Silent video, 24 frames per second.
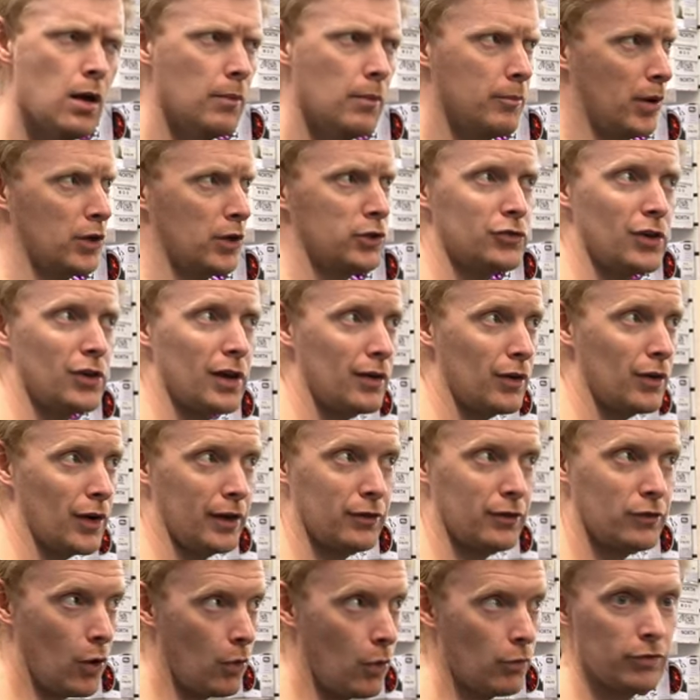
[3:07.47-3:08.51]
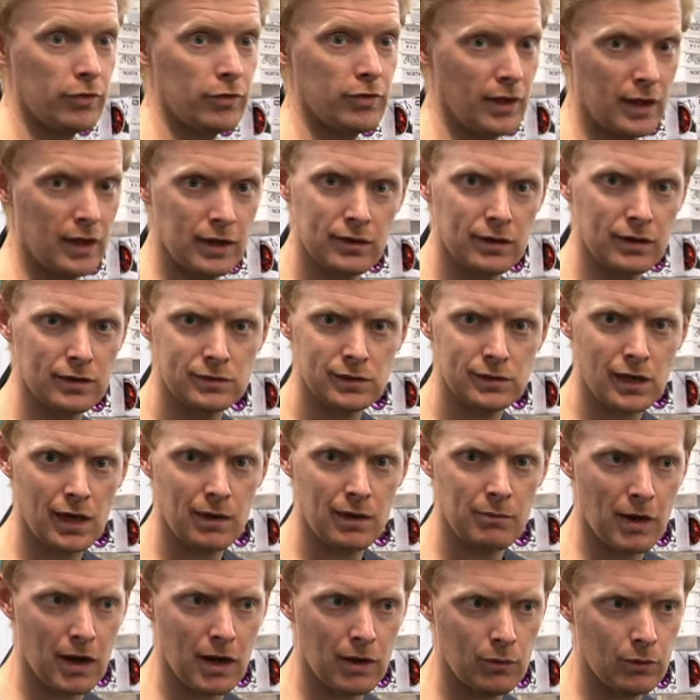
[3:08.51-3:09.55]
Bontrager, I don't think, has
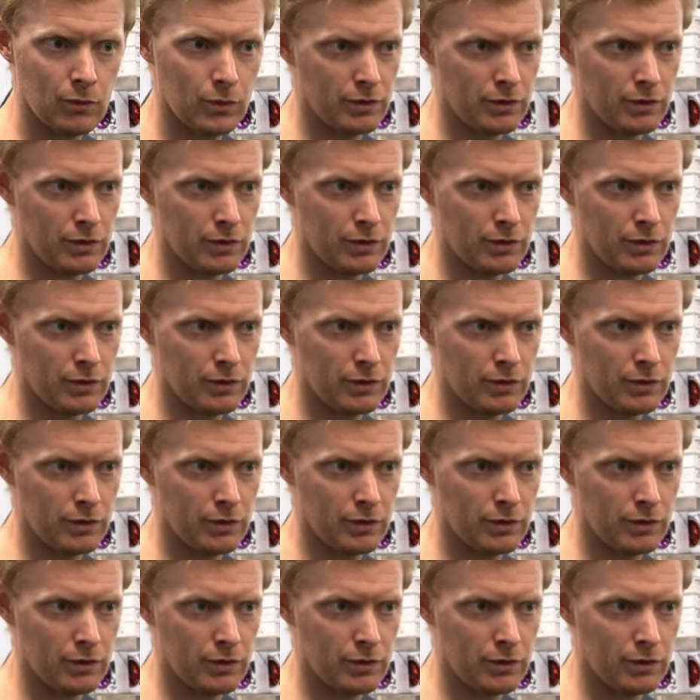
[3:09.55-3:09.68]
came out